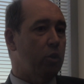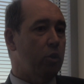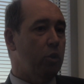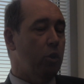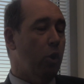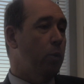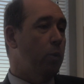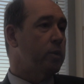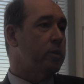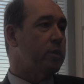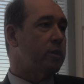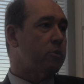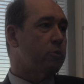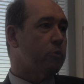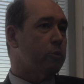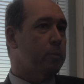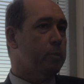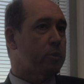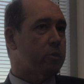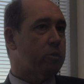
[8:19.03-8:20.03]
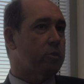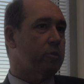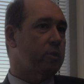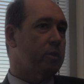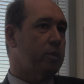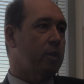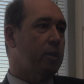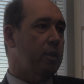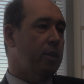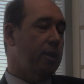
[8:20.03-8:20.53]
lower its orbit
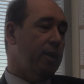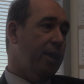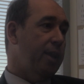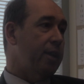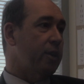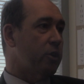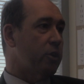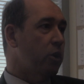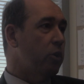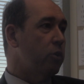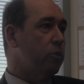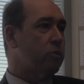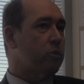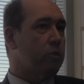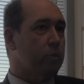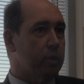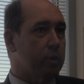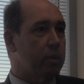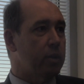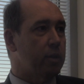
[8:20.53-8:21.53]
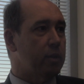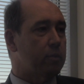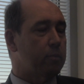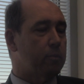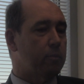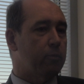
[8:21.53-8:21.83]
and then let it go so it